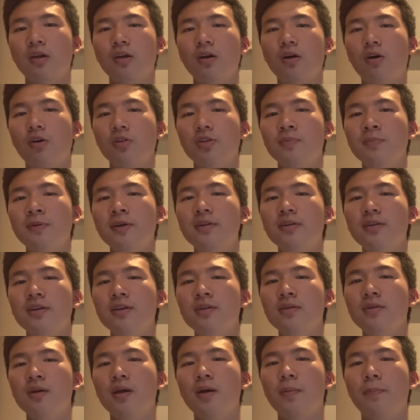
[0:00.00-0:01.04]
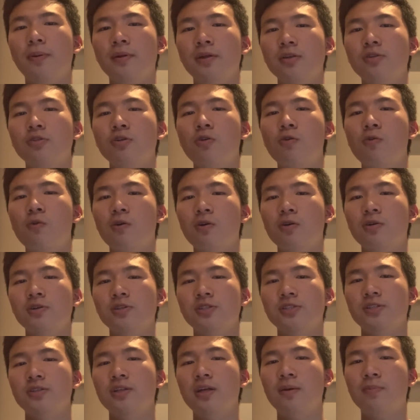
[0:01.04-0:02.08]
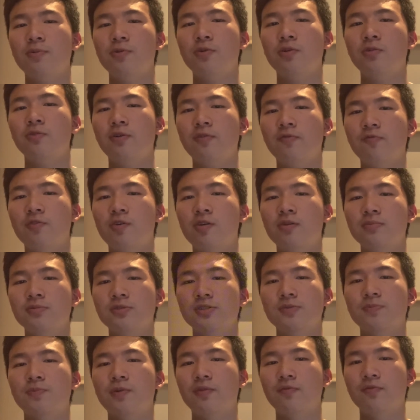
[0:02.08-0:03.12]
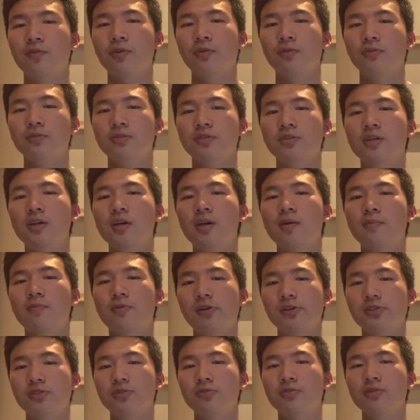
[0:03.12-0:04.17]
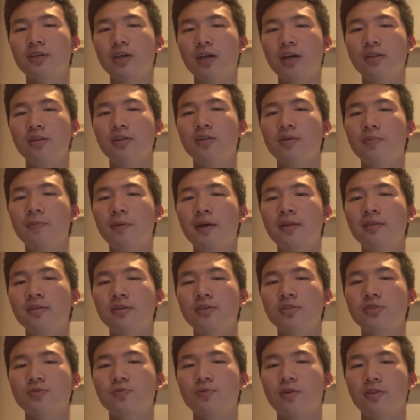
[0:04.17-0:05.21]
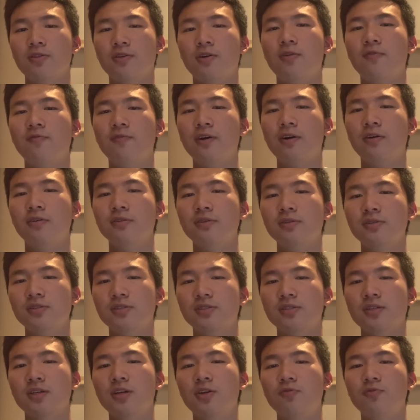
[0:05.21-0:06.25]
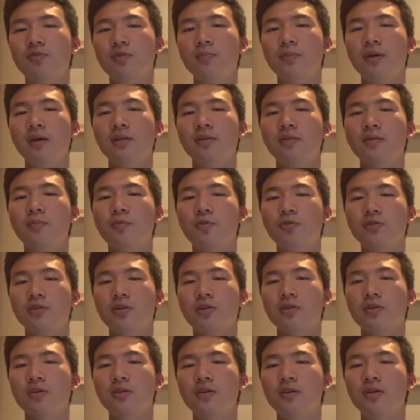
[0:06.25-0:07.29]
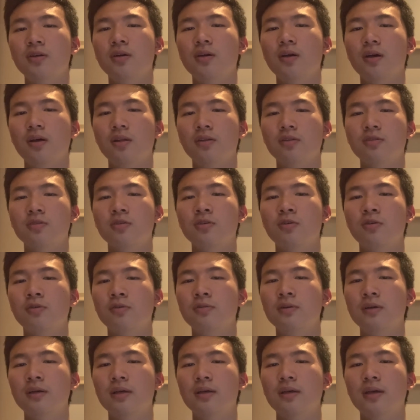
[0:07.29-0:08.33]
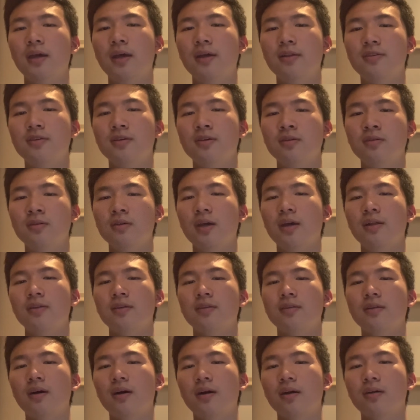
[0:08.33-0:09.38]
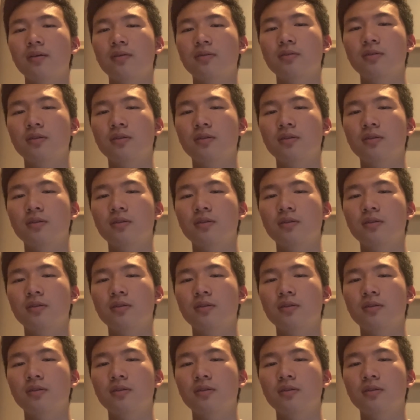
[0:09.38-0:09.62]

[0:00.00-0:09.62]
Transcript: Ultimately, Benito Juárez's liberal reforms prevailed. Brazil gained independence without violence, remaining a monarchy until 1889.